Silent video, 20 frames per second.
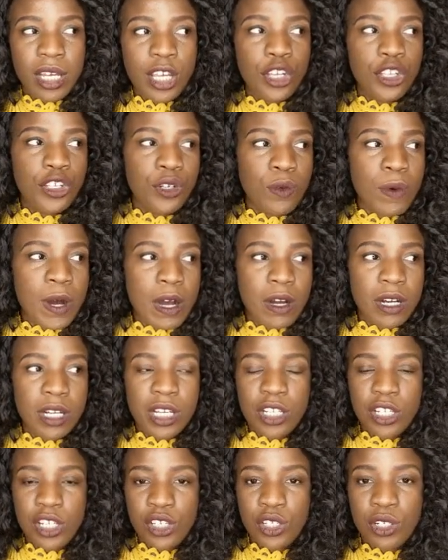issue out a
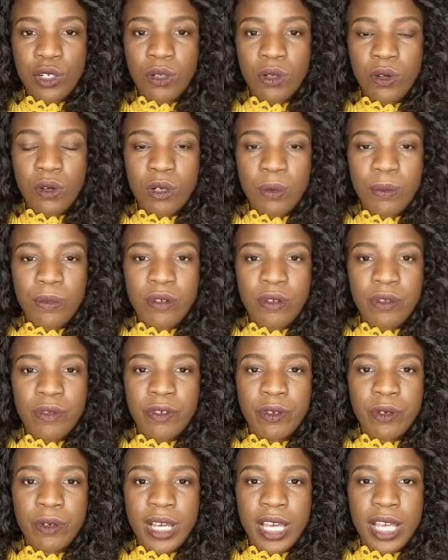conditional loan
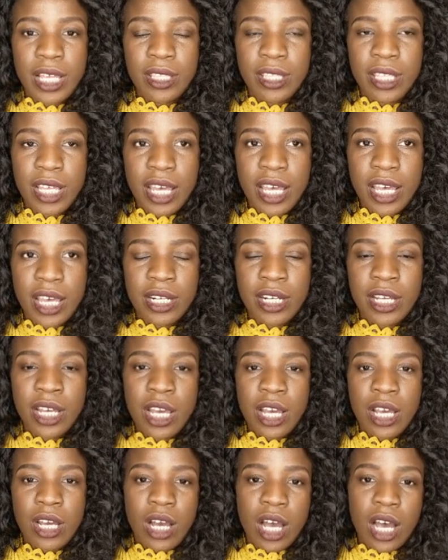approval, and then
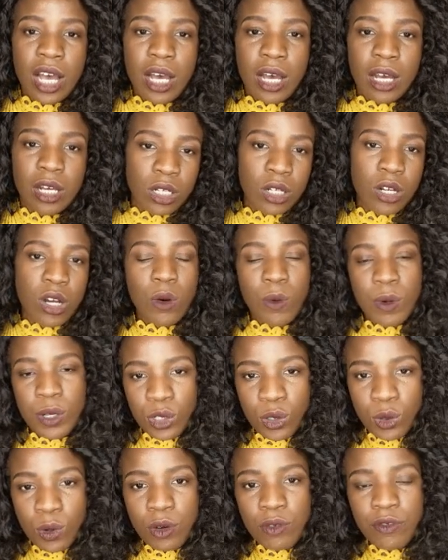go
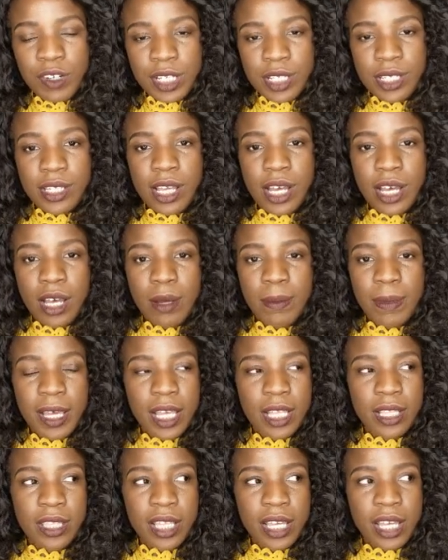and do a
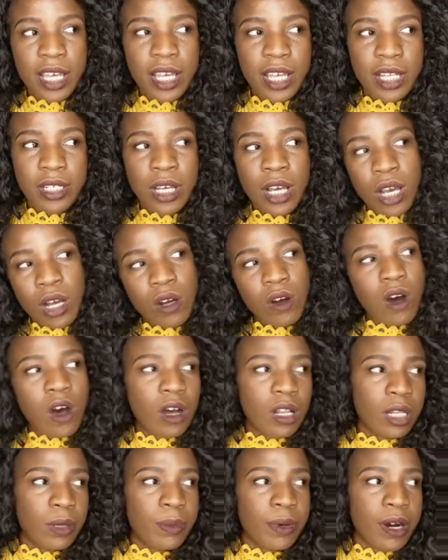resub, and then
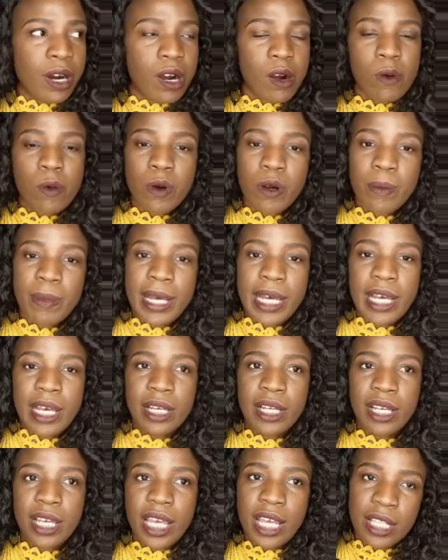call a borrower
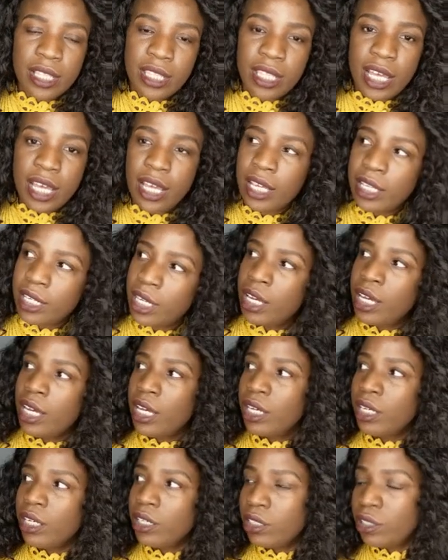back, and then
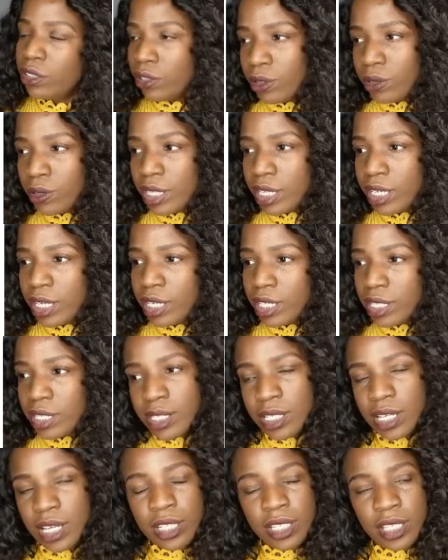do
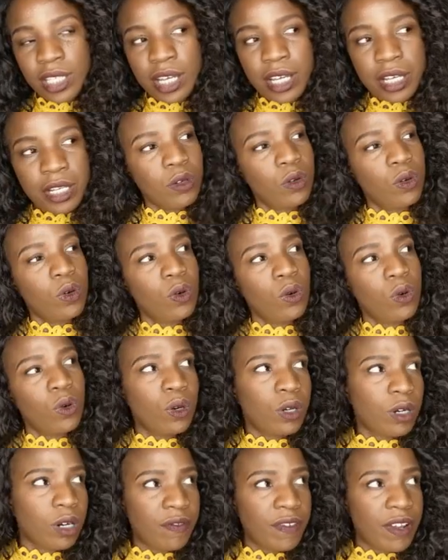this, and then
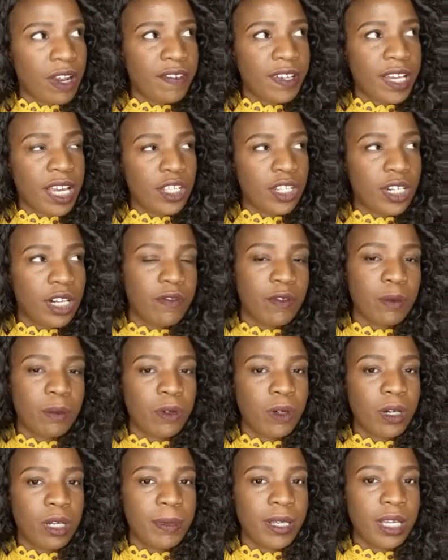order a verification of
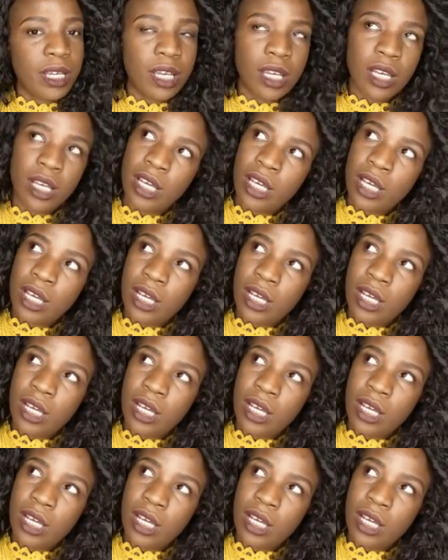employment,